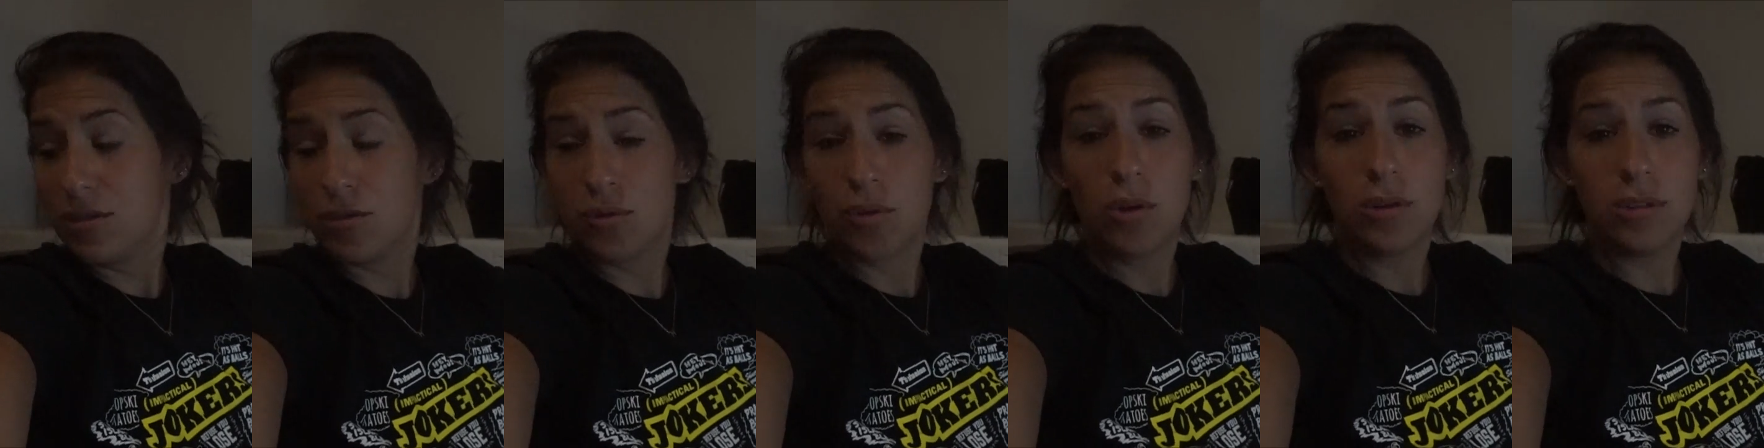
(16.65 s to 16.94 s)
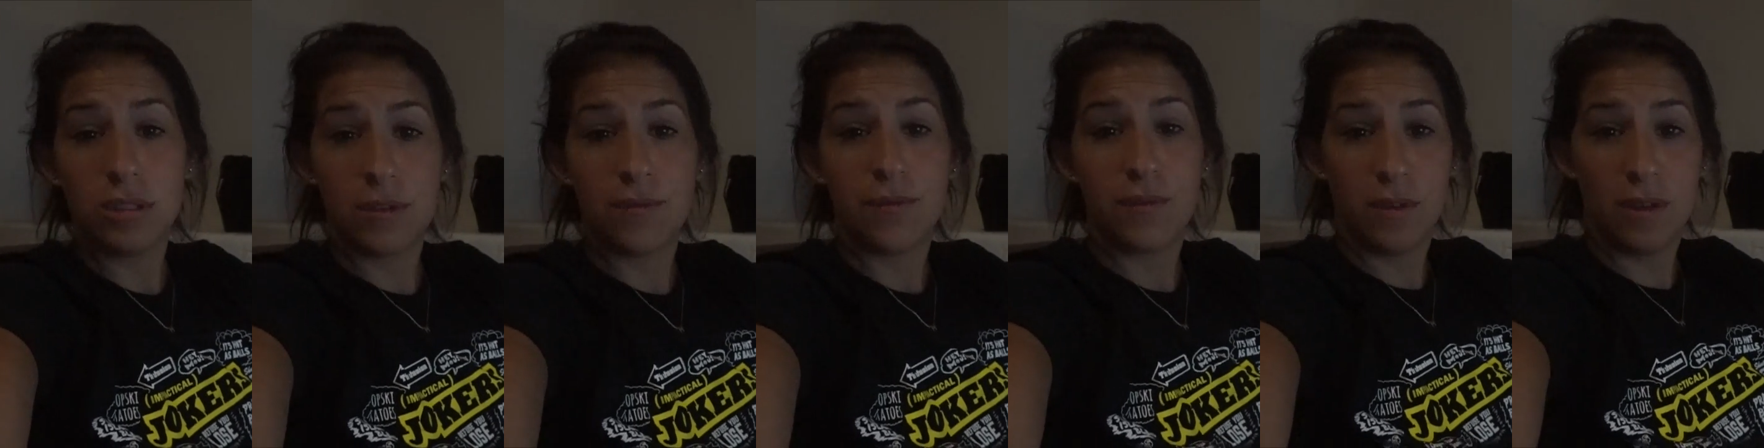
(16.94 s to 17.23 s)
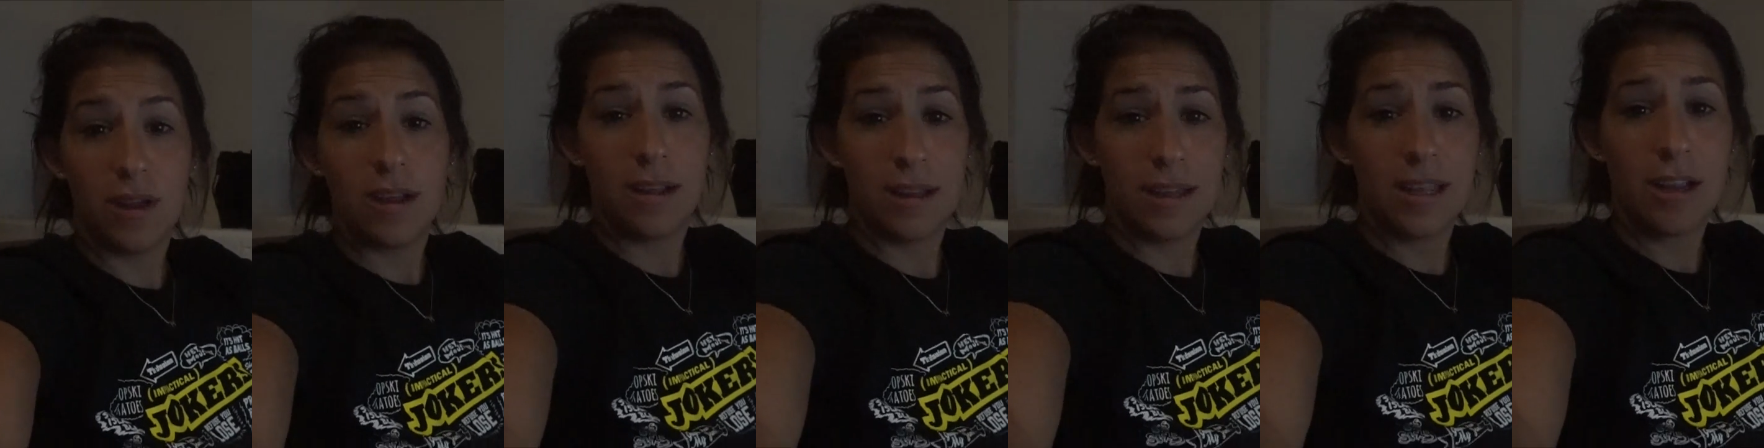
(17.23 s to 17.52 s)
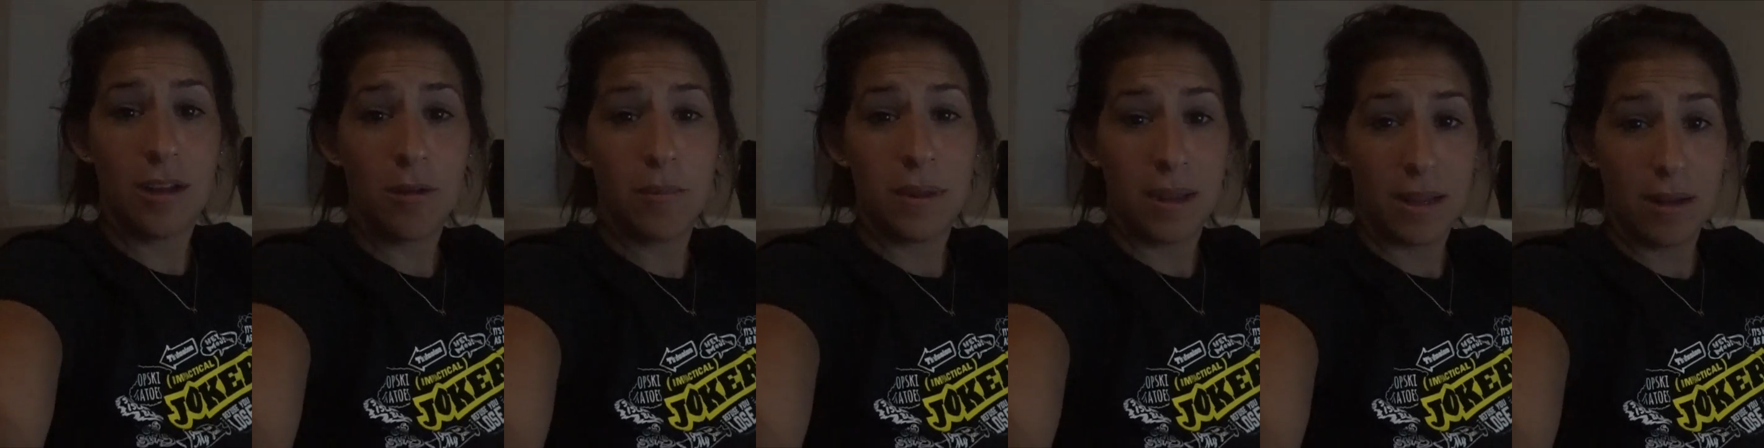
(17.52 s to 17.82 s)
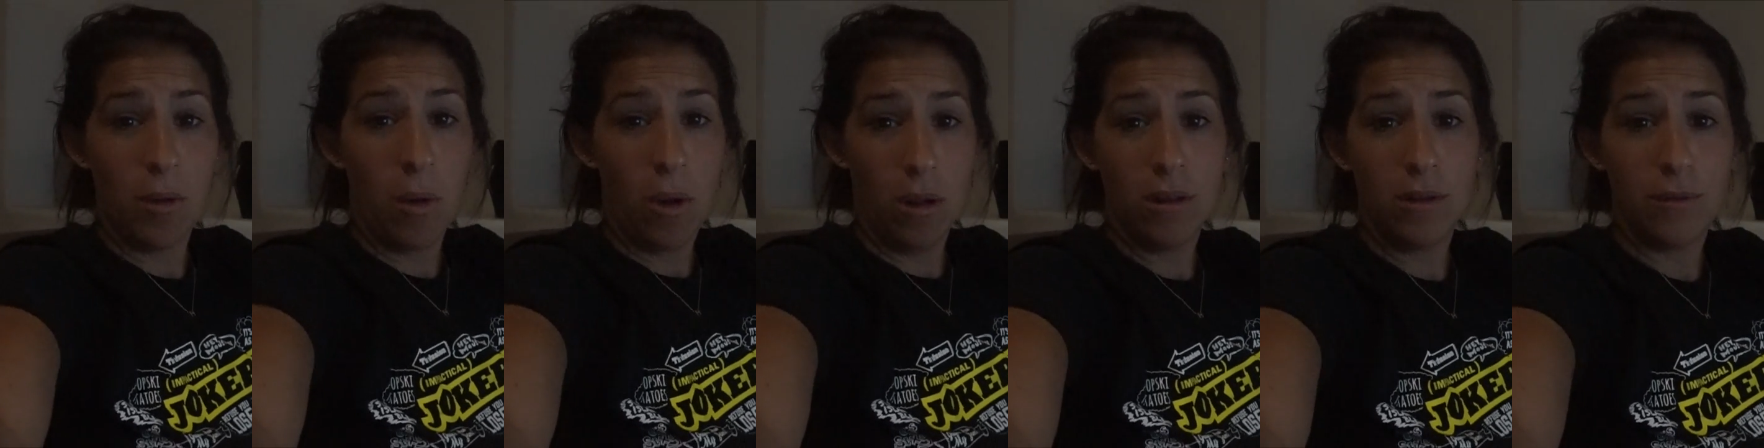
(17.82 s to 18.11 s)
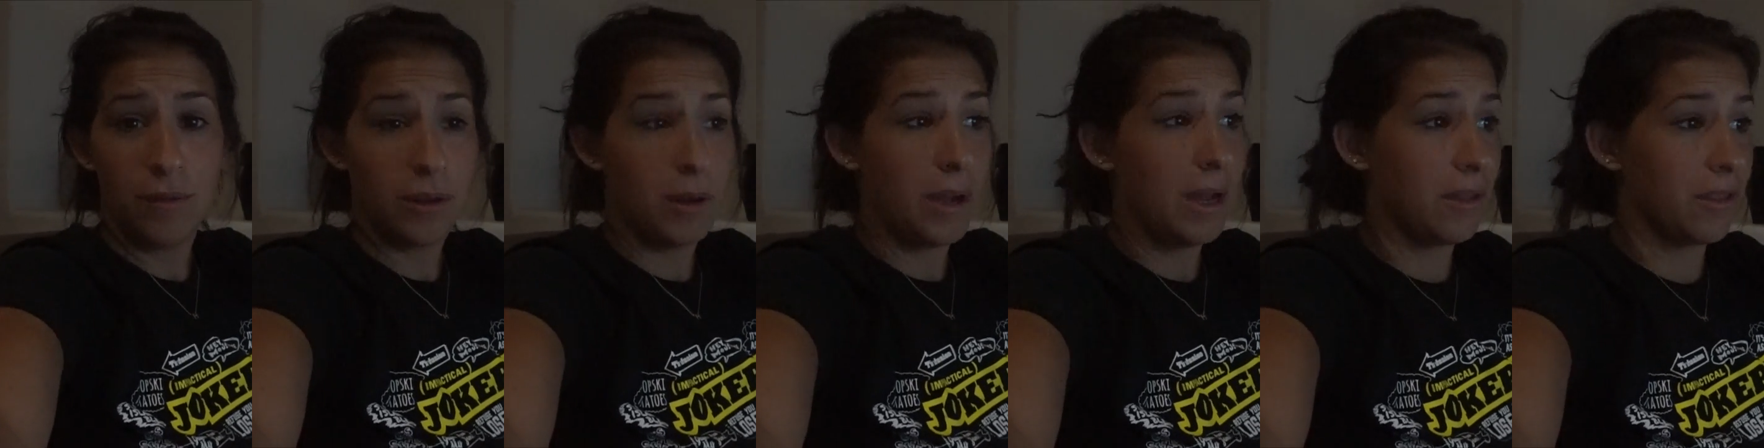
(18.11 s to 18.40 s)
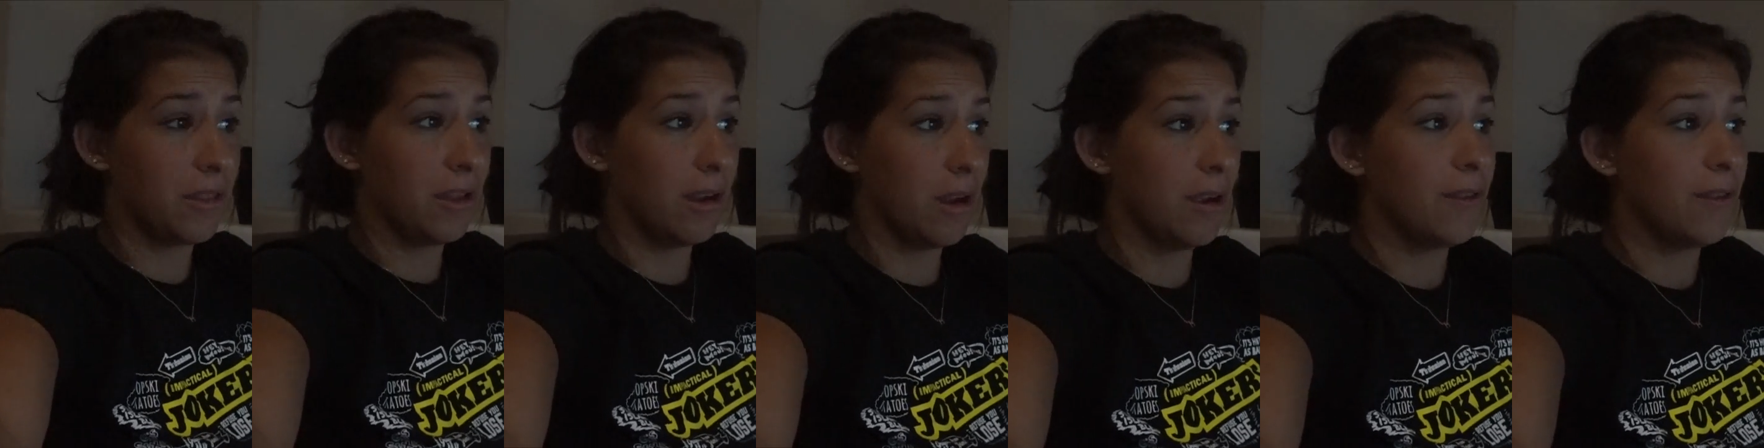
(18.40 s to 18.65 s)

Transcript: trolls, if, hear me, all of you out there.